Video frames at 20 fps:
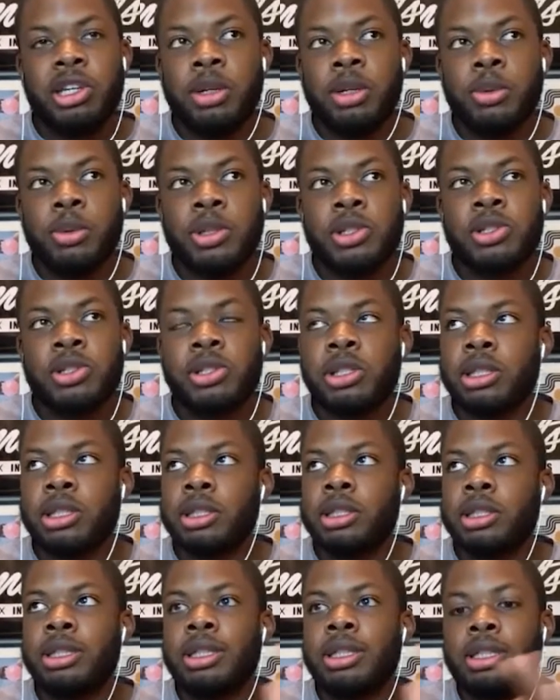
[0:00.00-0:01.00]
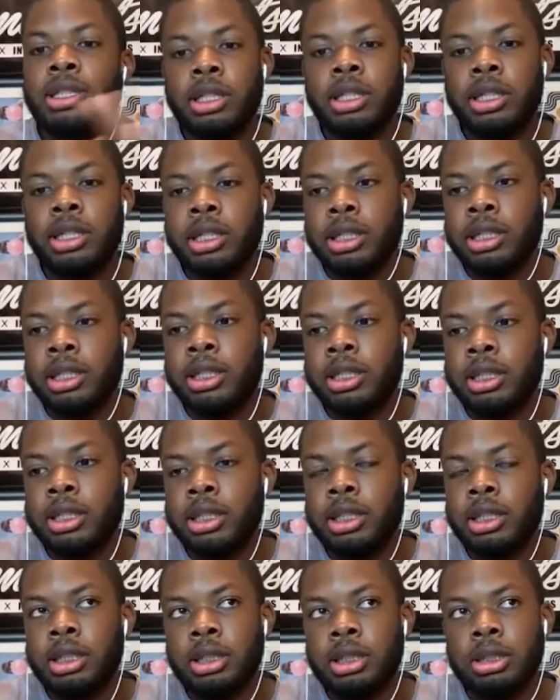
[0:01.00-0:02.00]
Richardson,
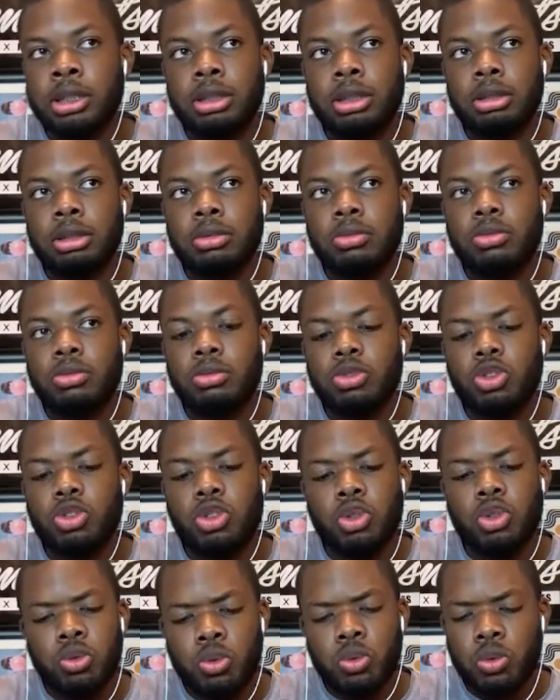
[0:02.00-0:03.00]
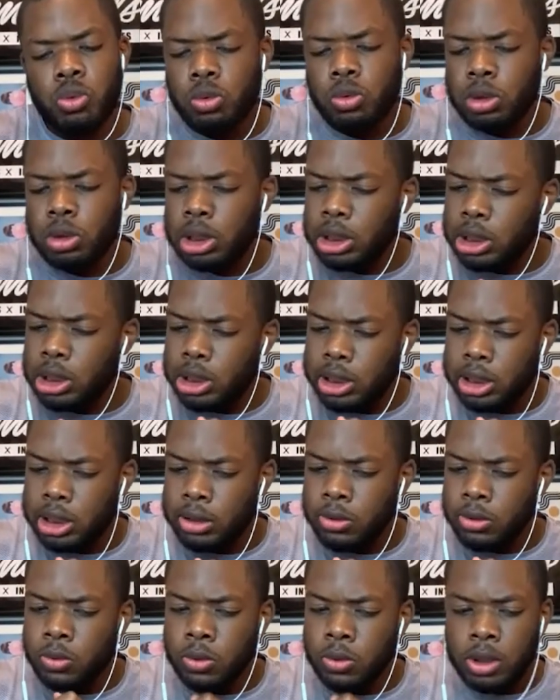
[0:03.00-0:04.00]

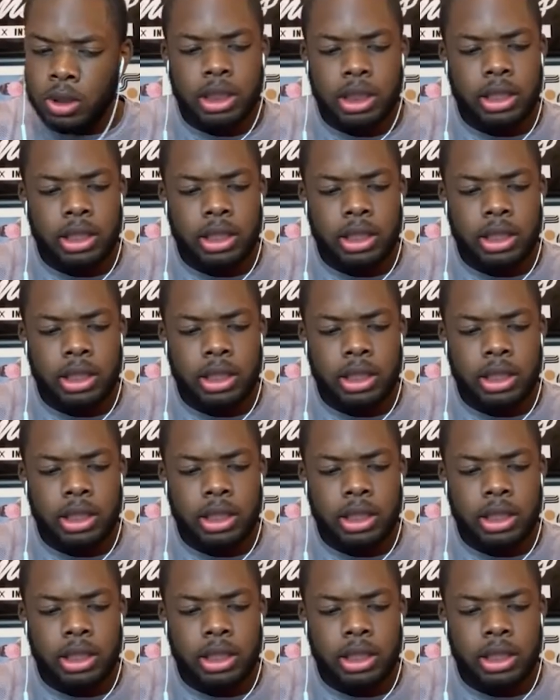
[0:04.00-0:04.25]
21